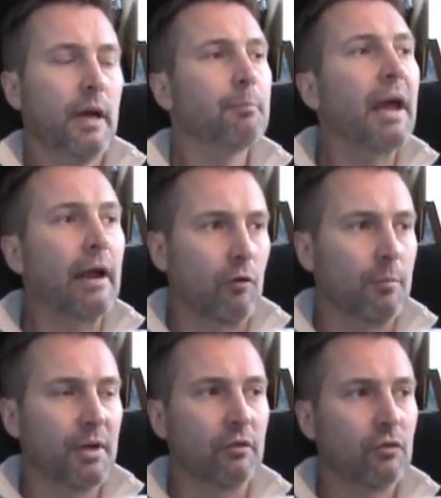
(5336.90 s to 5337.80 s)
Not
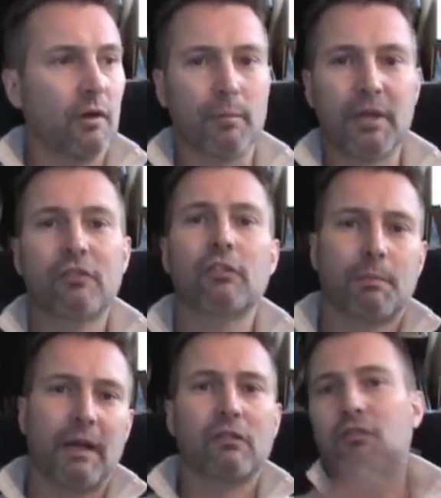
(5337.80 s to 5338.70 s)
bankrupt and insolvent. I mean, she
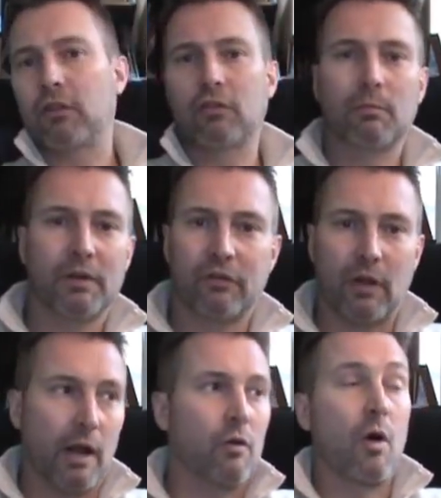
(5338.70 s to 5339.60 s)
spends just as much
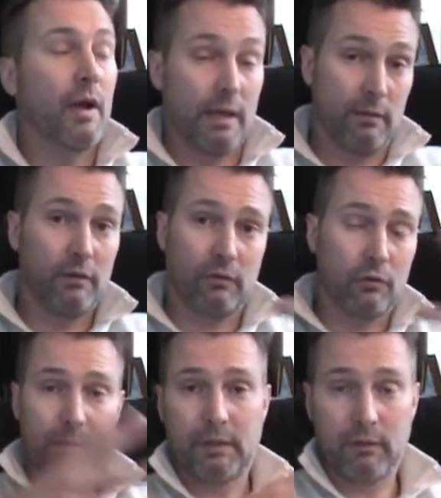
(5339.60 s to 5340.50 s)
as, I don't know, again, this
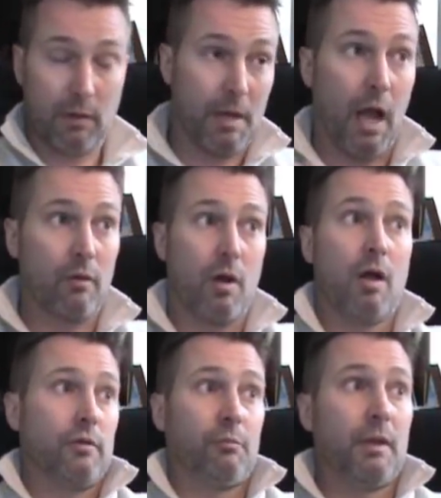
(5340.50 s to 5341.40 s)
goes back to that. I mean, I don't know
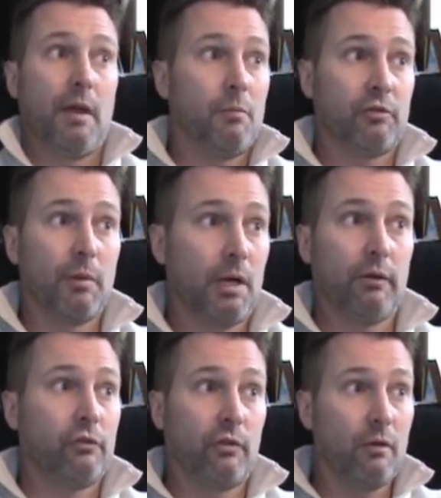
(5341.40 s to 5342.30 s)
how you spend that much money.
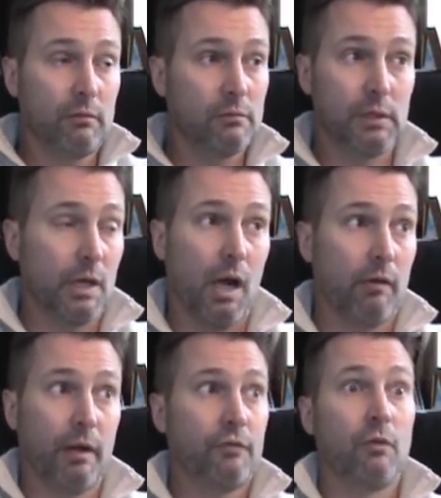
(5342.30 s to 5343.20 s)
I just don't. Like,
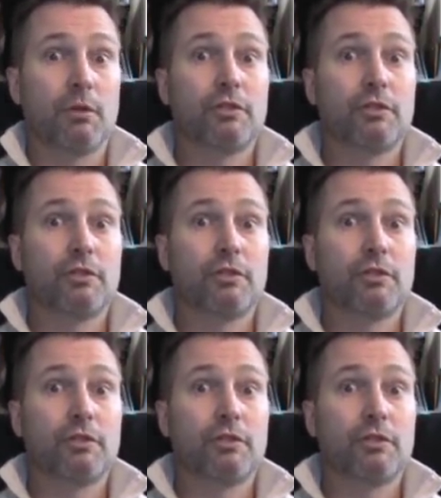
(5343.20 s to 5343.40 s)
I would have so